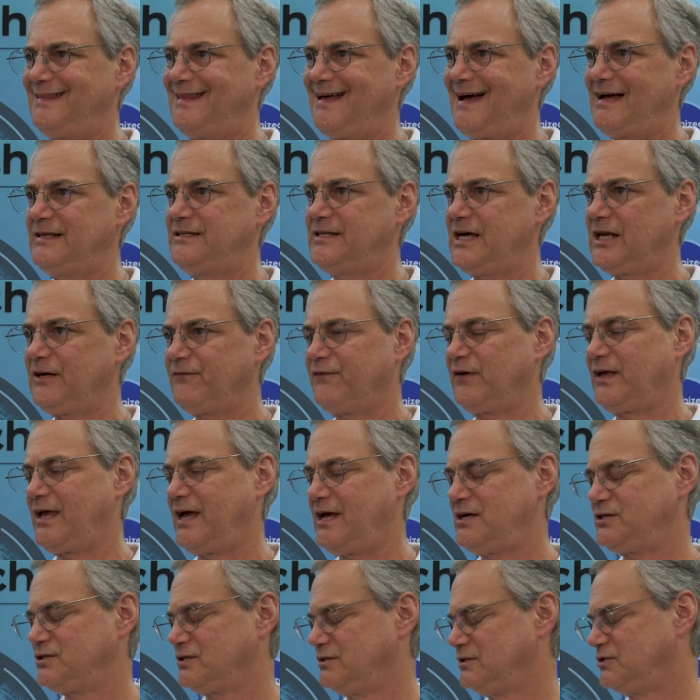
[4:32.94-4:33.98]

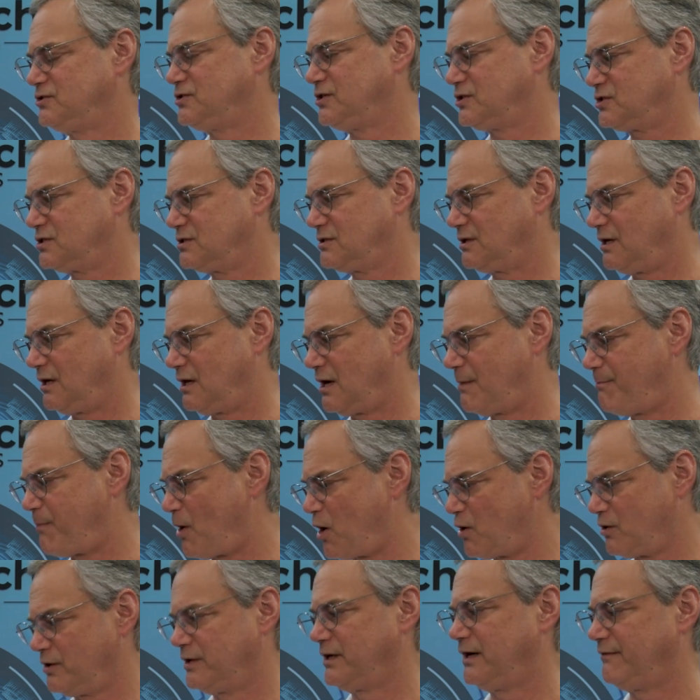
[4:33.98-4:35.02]
identification is just a
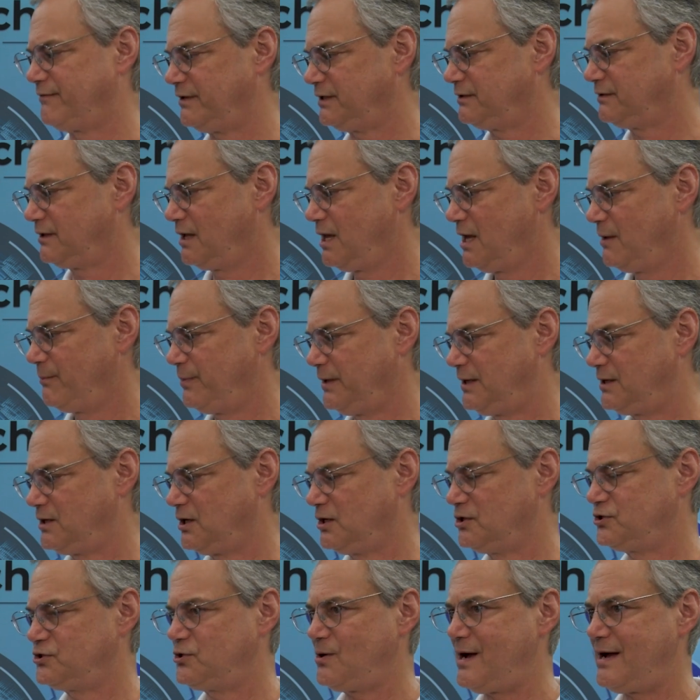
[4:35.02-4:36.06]
part of it,
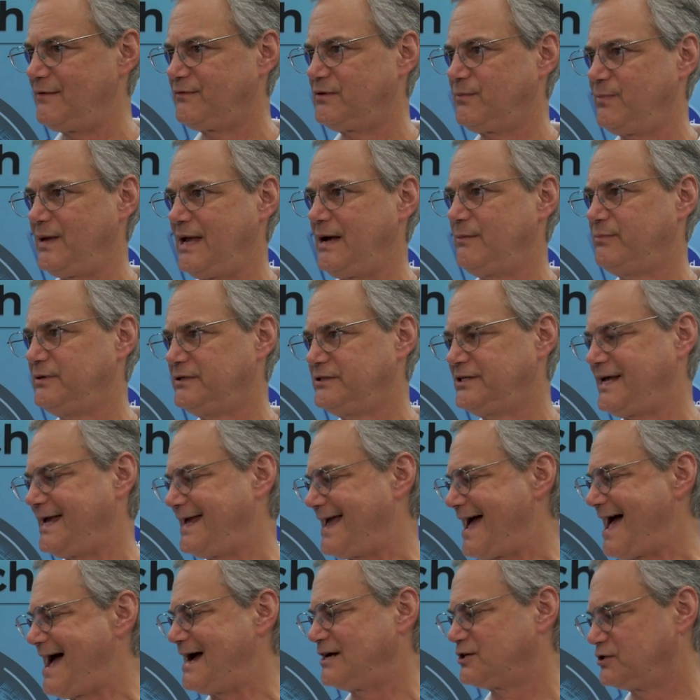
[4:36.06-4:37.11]
because you have to be able to
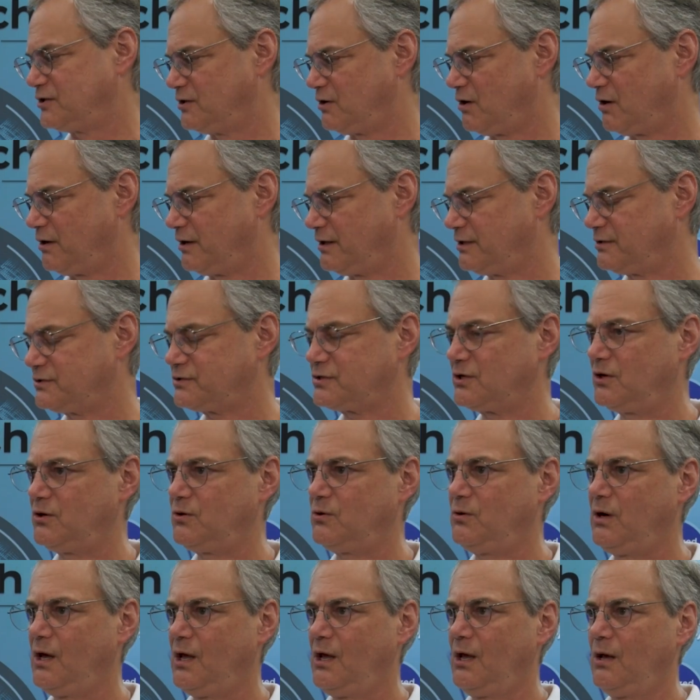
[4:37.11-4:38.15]
take action on it.
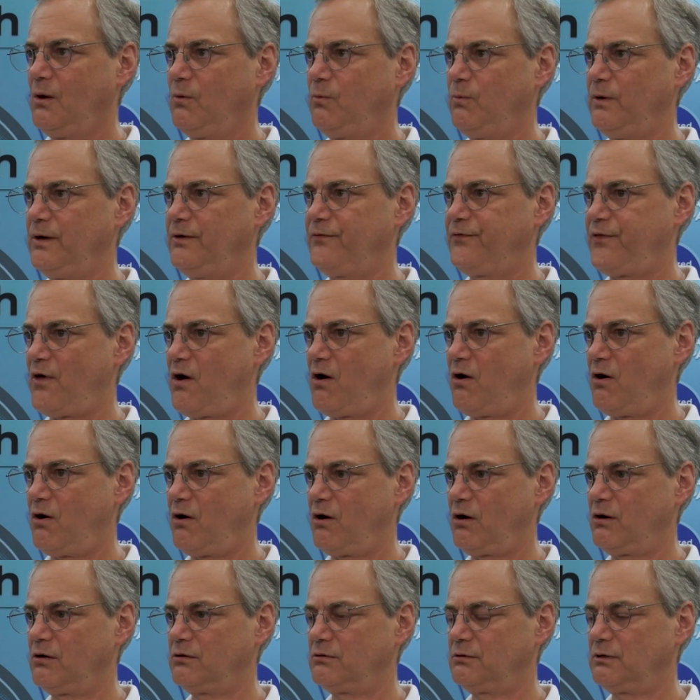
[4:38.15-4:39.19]
So with
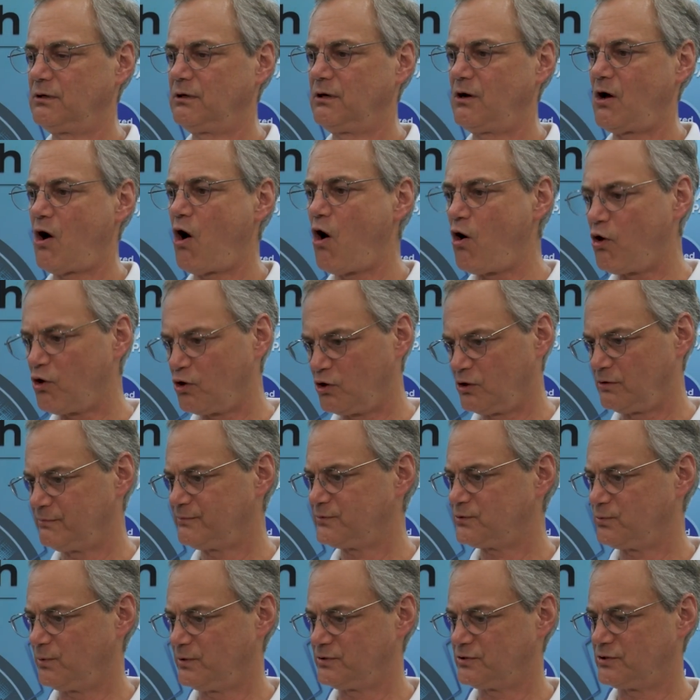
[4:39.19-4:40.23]
our
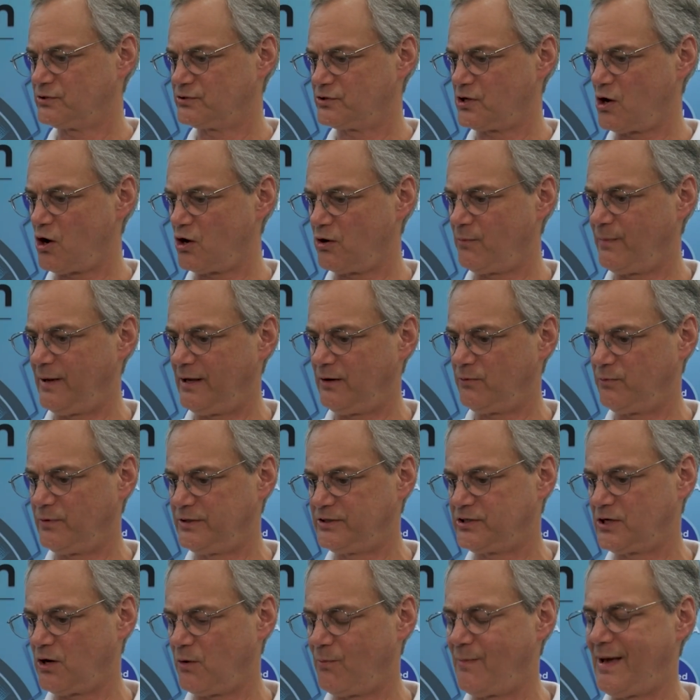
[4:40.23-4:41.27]
ARMS, which is the Automated
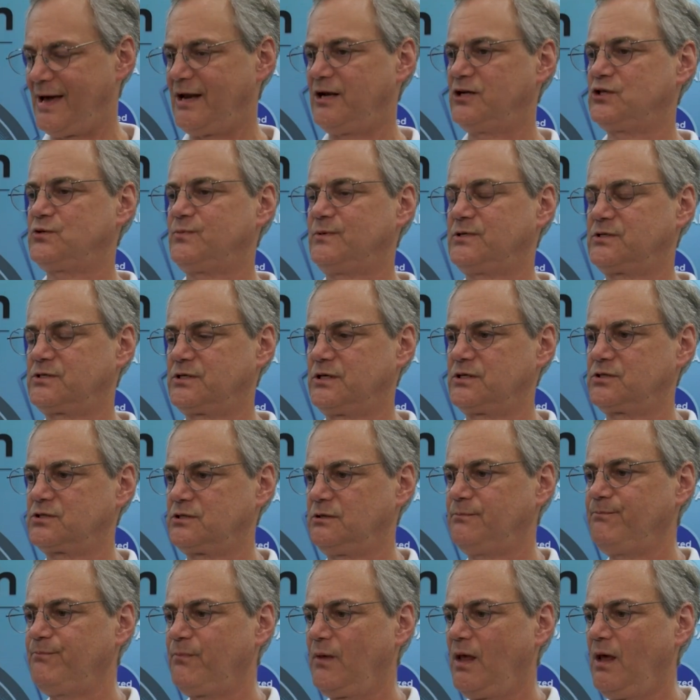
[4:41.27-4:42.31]
Retail Management
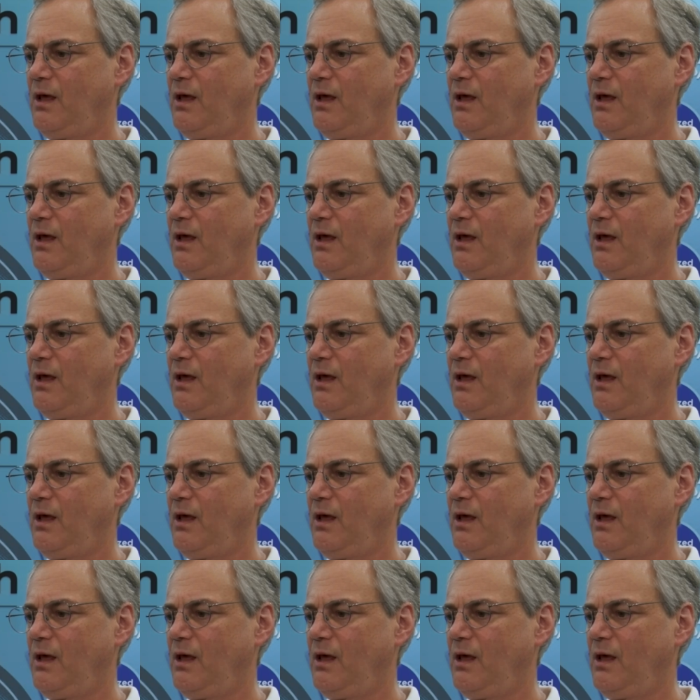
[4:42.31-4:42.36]
System.